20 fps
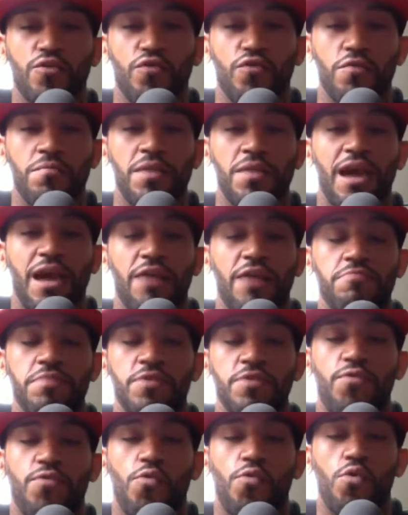For me, I've
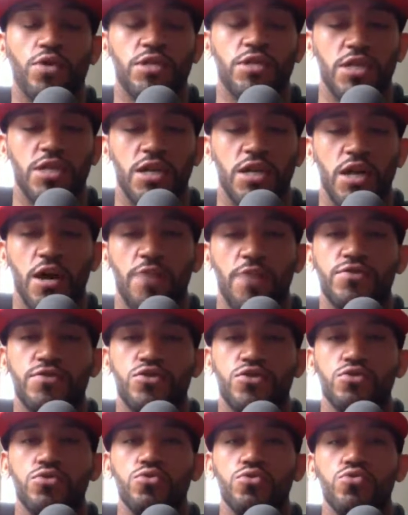been fortunate enough
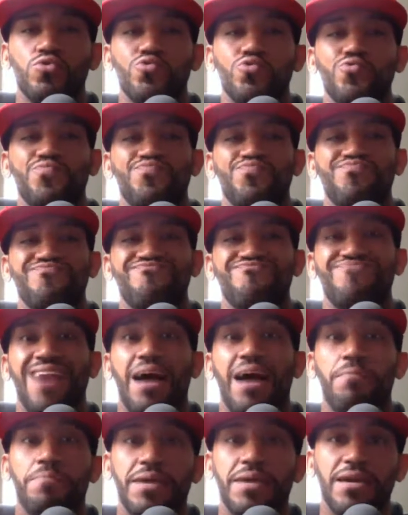to
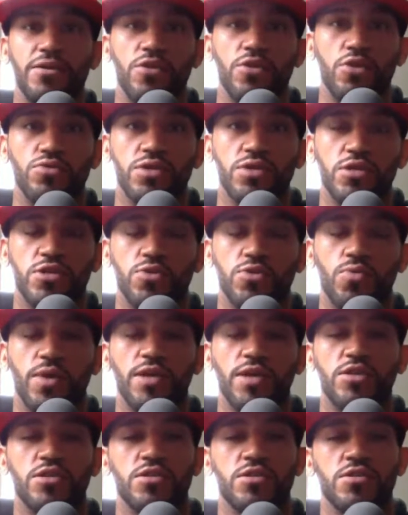not be in those
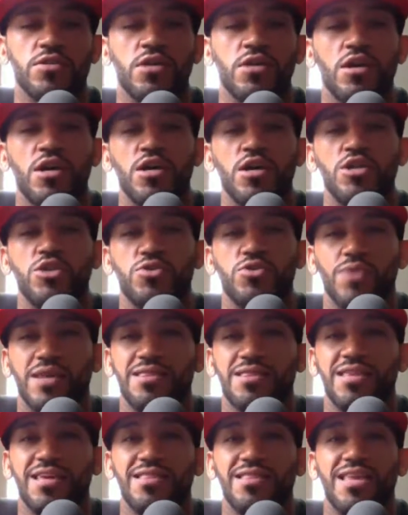situations. So I
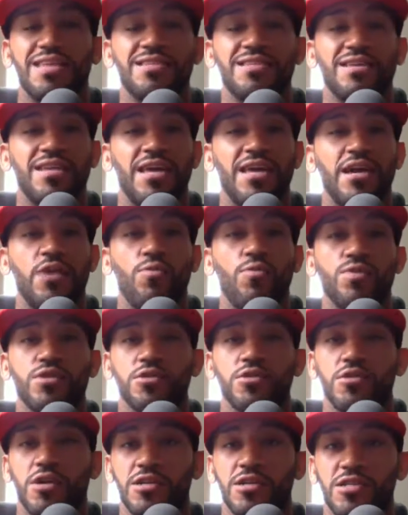think that's going to help with the
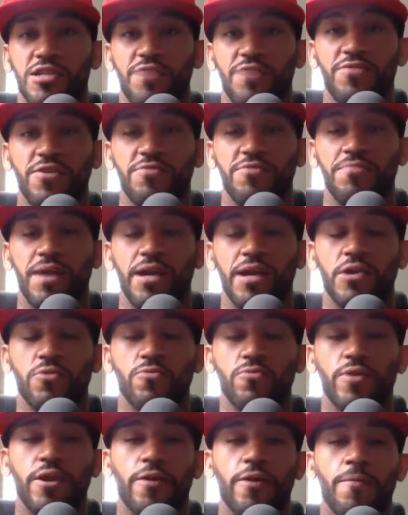longevity of my
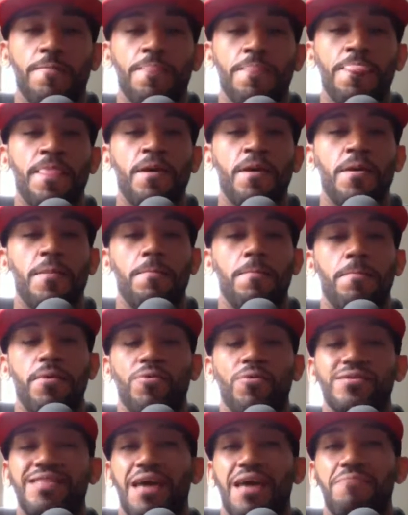career. But
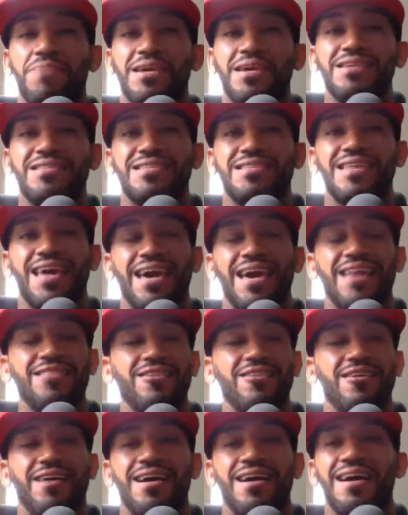with that being said,
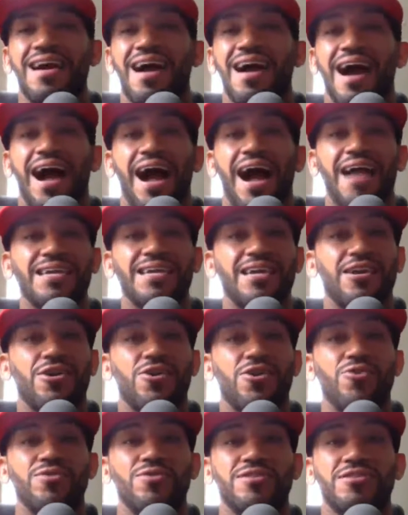look, I can
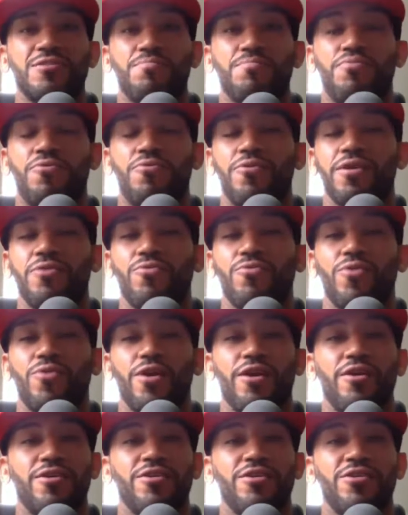go into the point
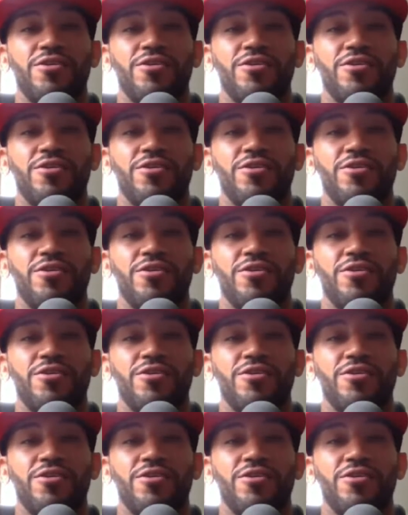where,